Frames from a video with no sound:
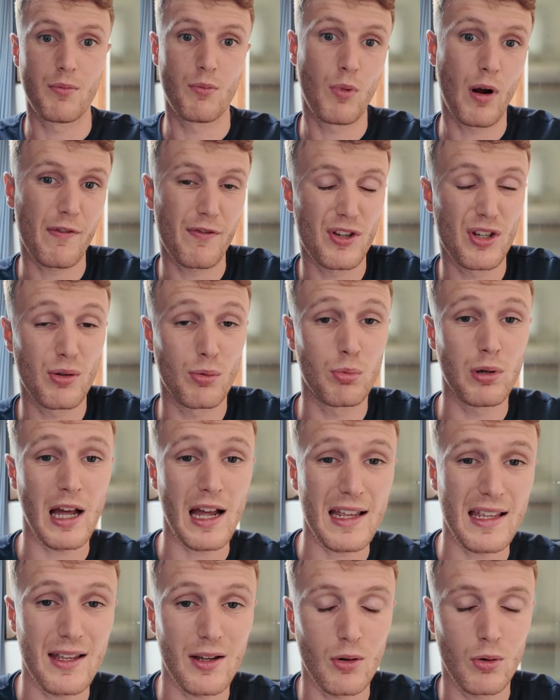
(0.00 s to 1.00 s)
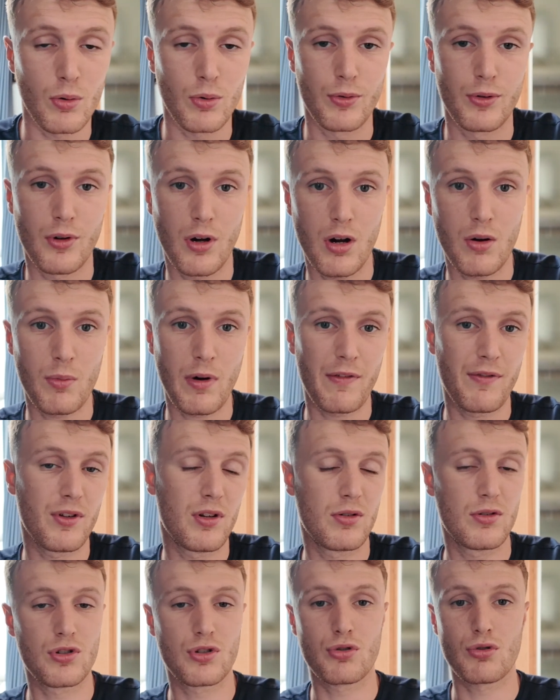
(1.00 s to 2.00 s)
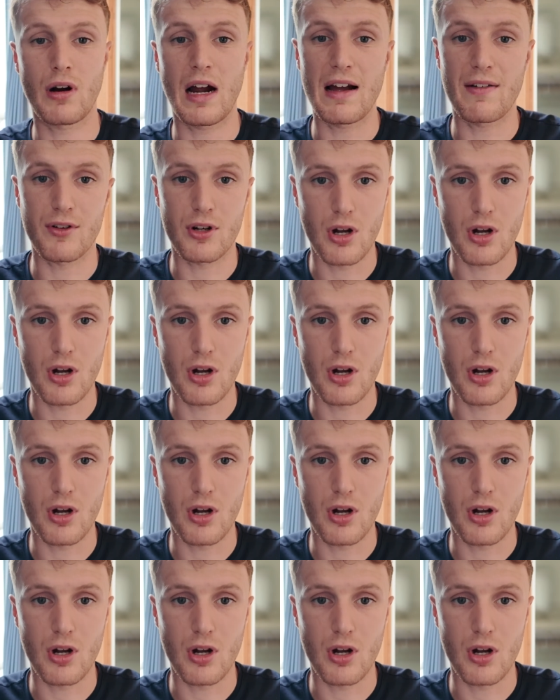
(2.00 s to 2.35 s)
whether you like it or not, whether you just drive